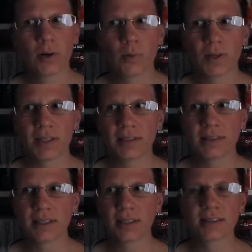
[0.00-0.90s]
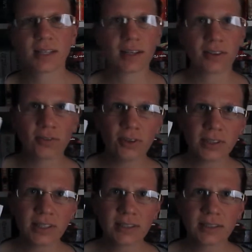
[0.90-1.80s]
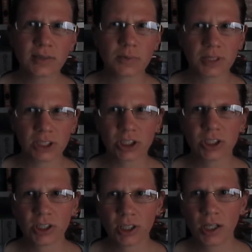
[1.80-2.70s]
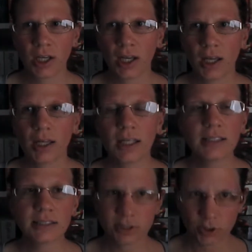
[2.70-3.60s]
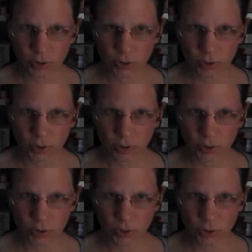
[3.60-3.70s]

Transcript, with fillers: was Saga of the Volsungs, which is